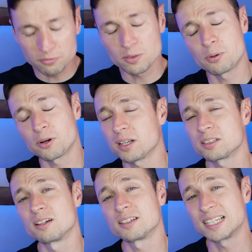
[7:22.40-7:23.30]
the
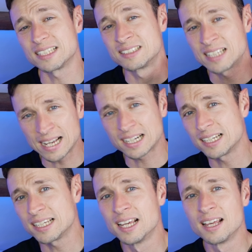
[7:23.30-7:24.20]
products looked
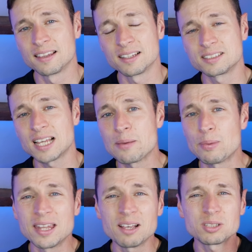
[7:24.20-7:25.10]
exactly the same,
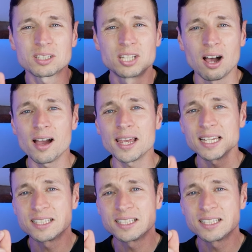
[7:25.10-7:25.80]
and there was a tiny,